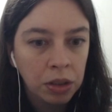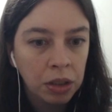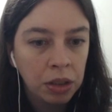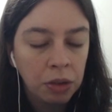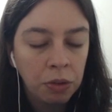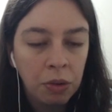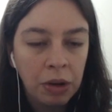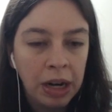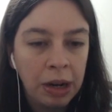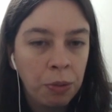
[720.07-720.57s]

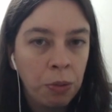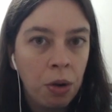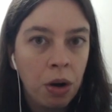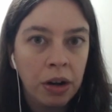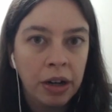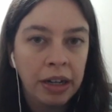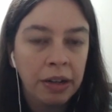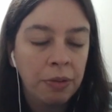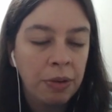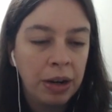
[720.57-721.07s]
when
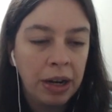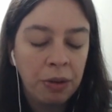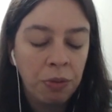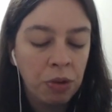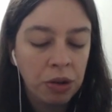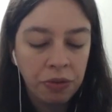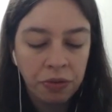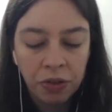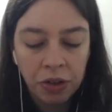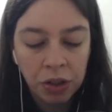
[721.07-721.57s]

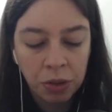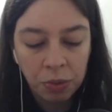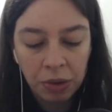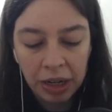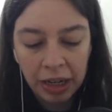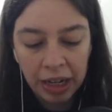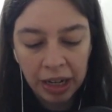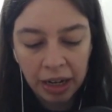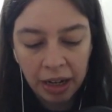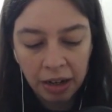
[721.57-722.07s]
I
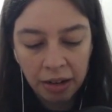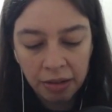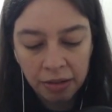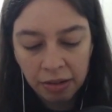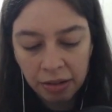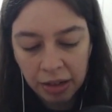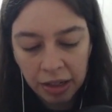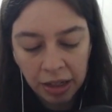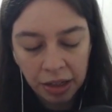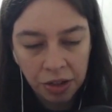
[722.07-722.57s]
get in,
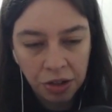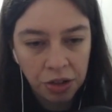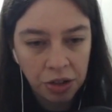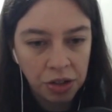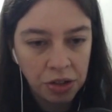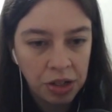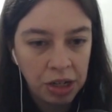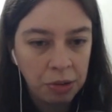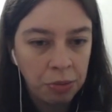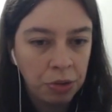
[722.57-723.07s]
let's
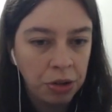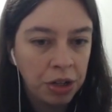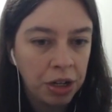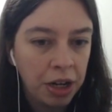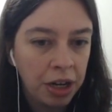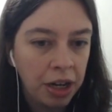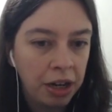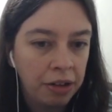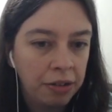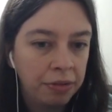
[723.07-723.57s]
just say wood
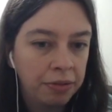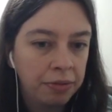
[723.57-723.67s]
cutting.